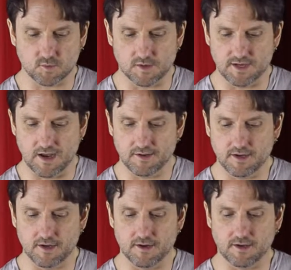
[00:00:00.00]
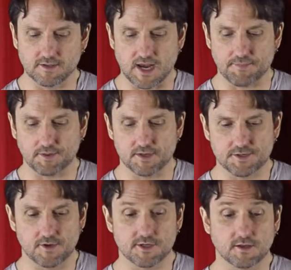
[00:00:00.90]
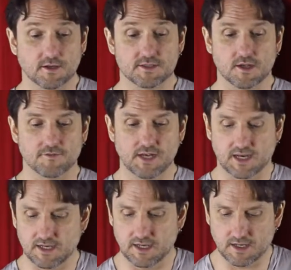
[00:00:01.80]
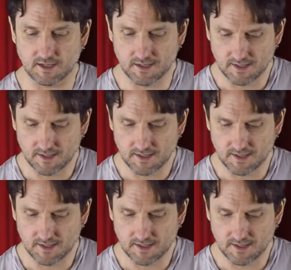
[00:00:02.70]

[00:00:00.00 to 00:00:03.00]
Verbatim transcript: one down here is hyperlist using the list of technique.